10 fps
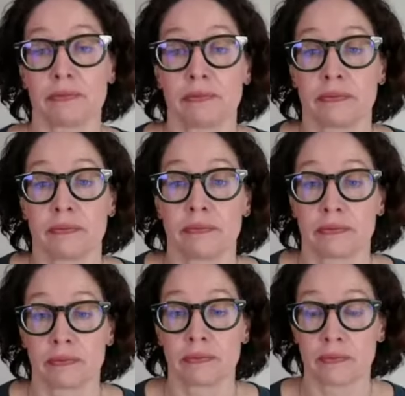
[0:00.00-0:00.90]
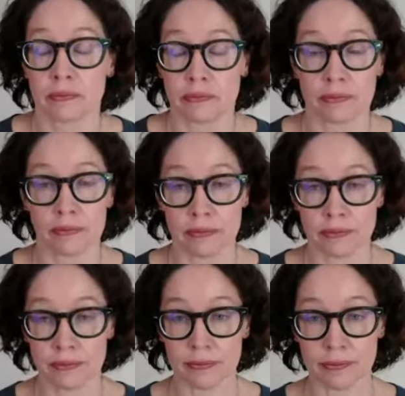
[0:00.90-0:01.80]

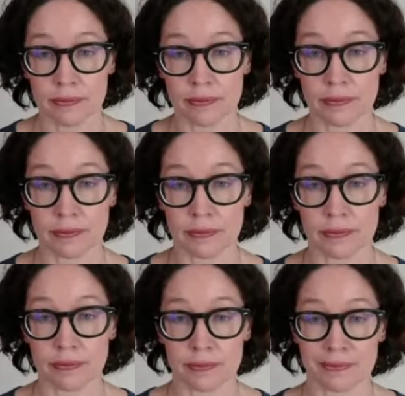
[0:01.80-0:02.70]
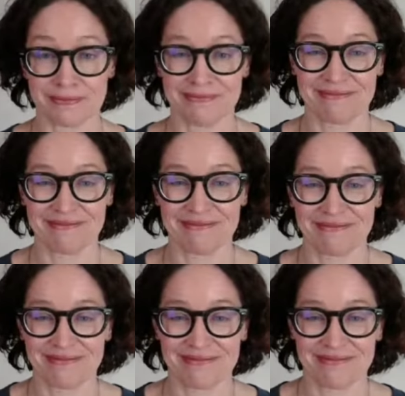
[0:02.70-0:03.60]

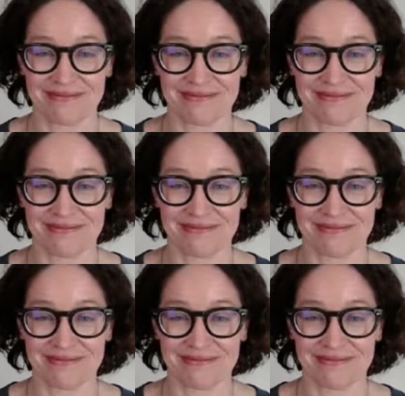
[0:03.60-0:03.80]
No words are spoken by the person on screen.